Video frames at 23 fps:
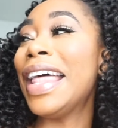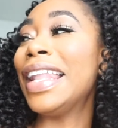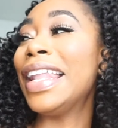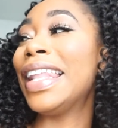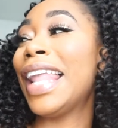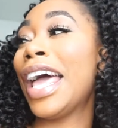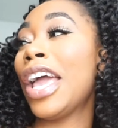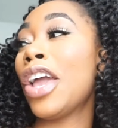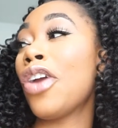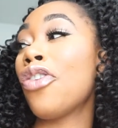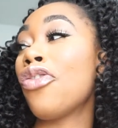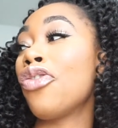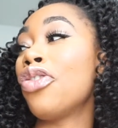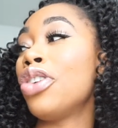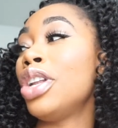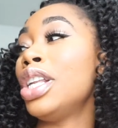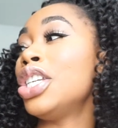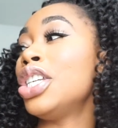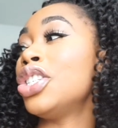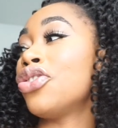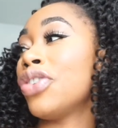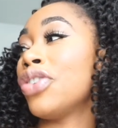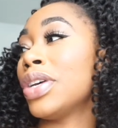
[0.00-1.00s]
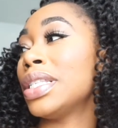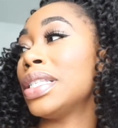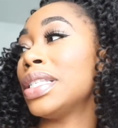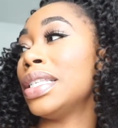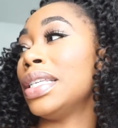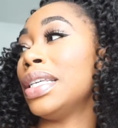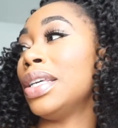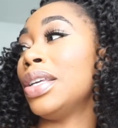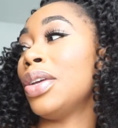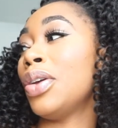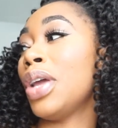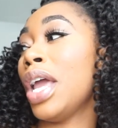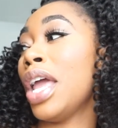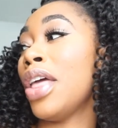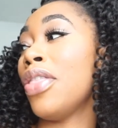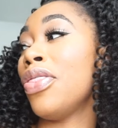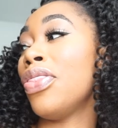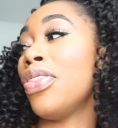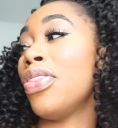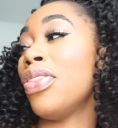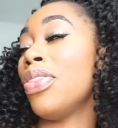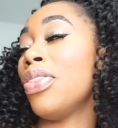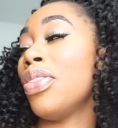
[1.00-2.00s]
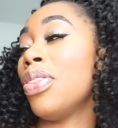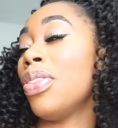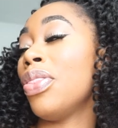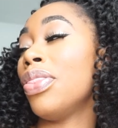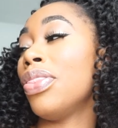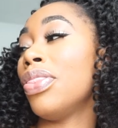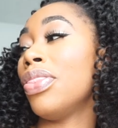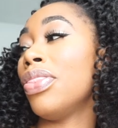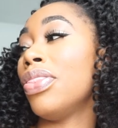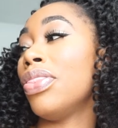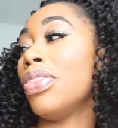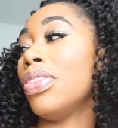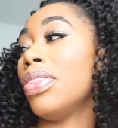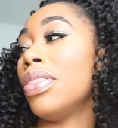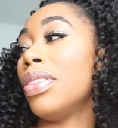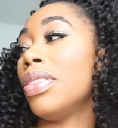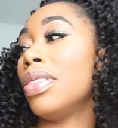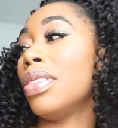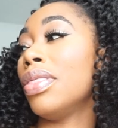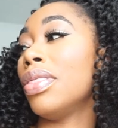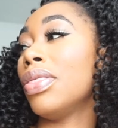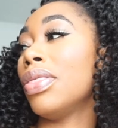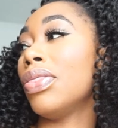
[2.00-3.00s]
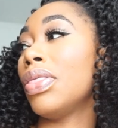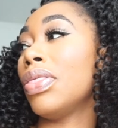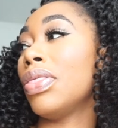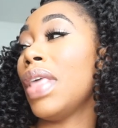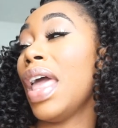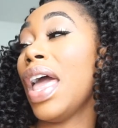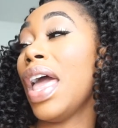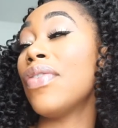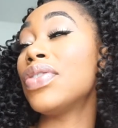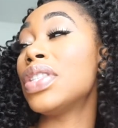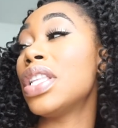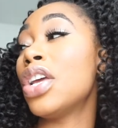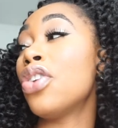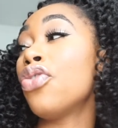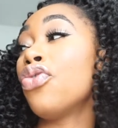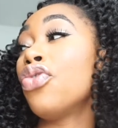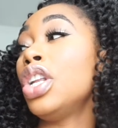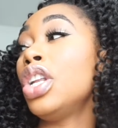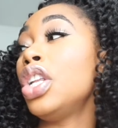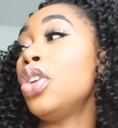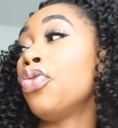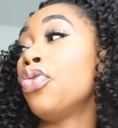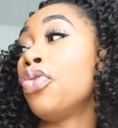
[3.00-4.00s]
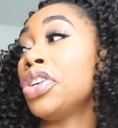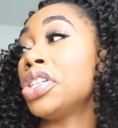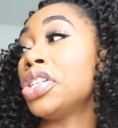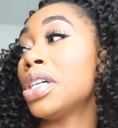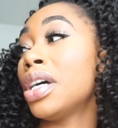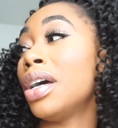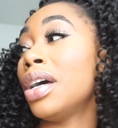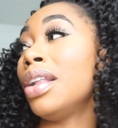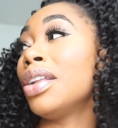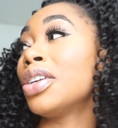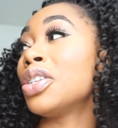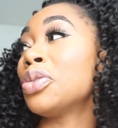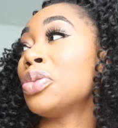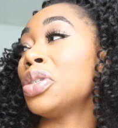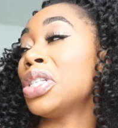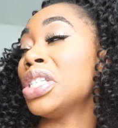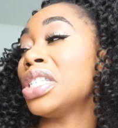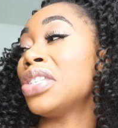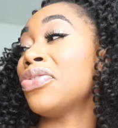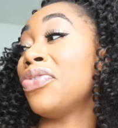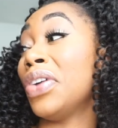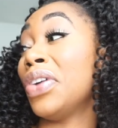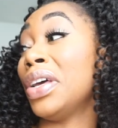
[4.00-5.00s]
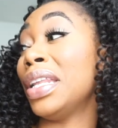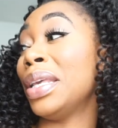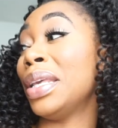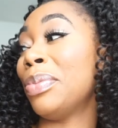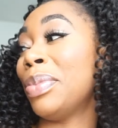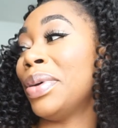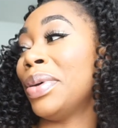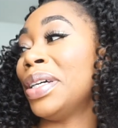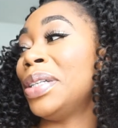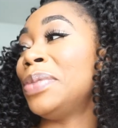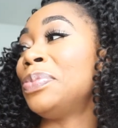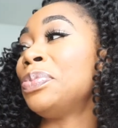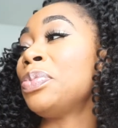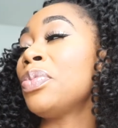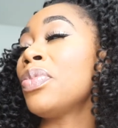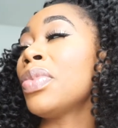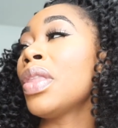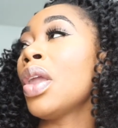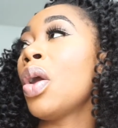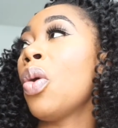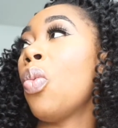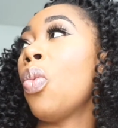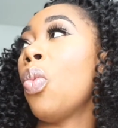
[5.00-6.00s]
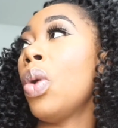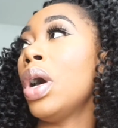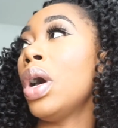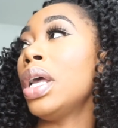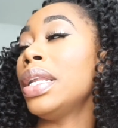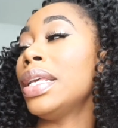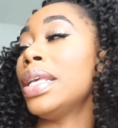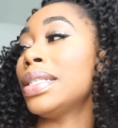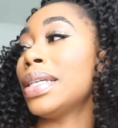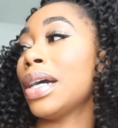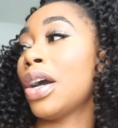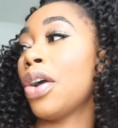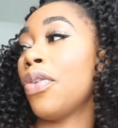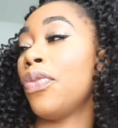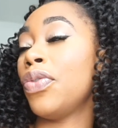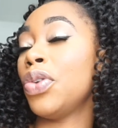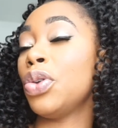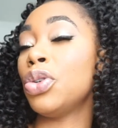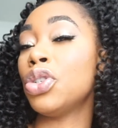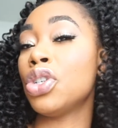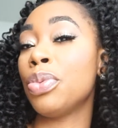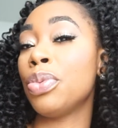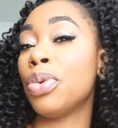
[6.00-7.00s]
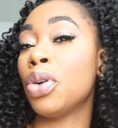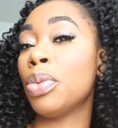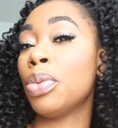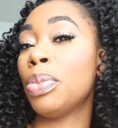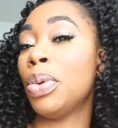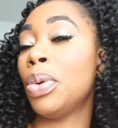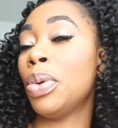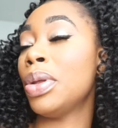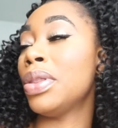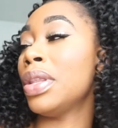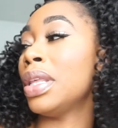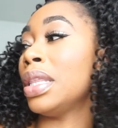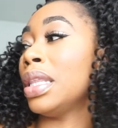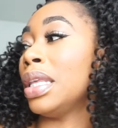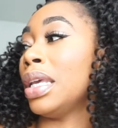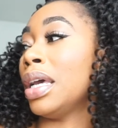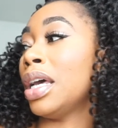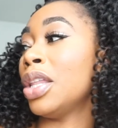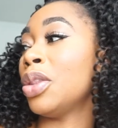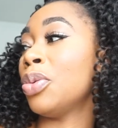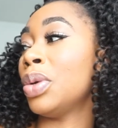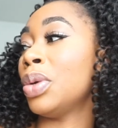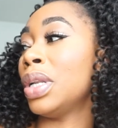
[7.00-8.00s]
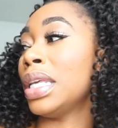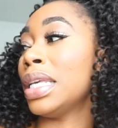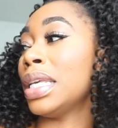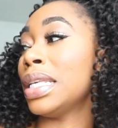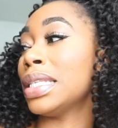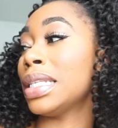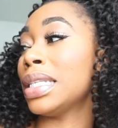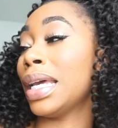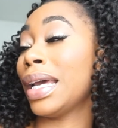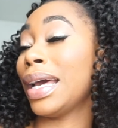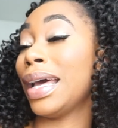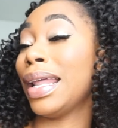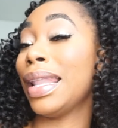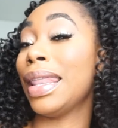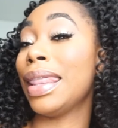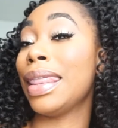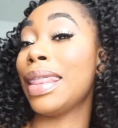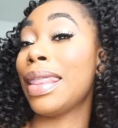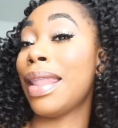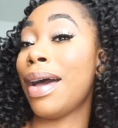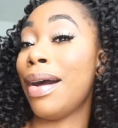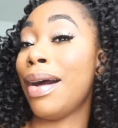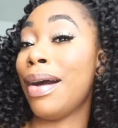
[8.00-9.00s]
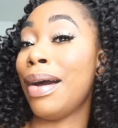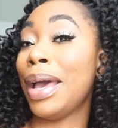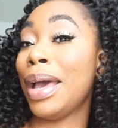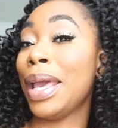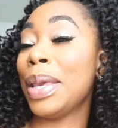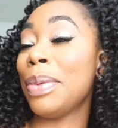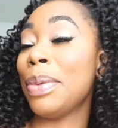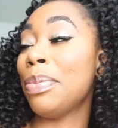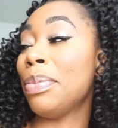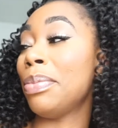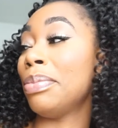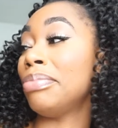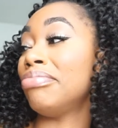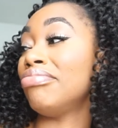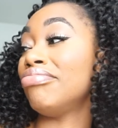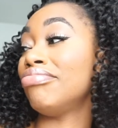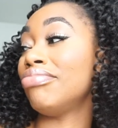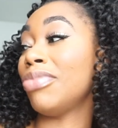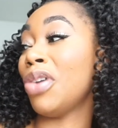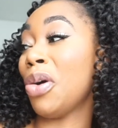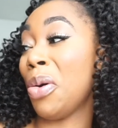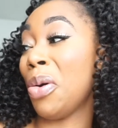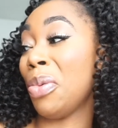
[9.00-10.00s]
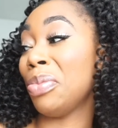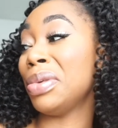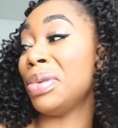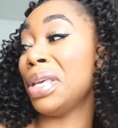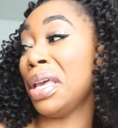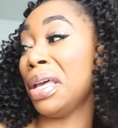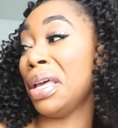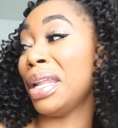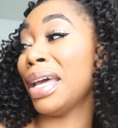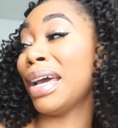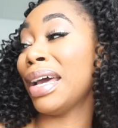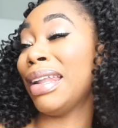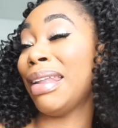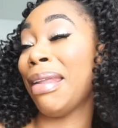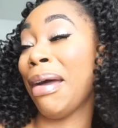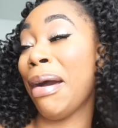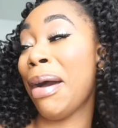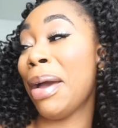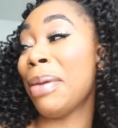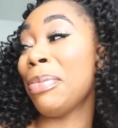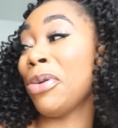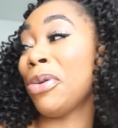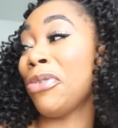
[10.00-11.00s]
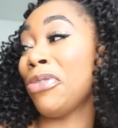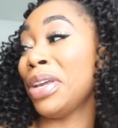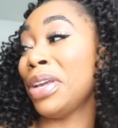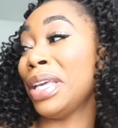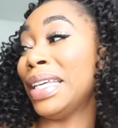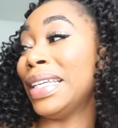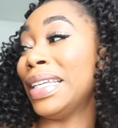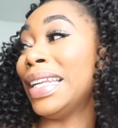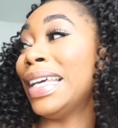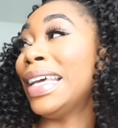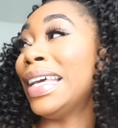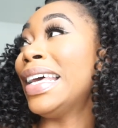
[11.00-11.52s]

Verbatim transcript: Like really dressy, and they have their really rich colors, which is funny, but one is like a fuchsia purple, and then the other one is like a lime, oh, yeah, like a lime green.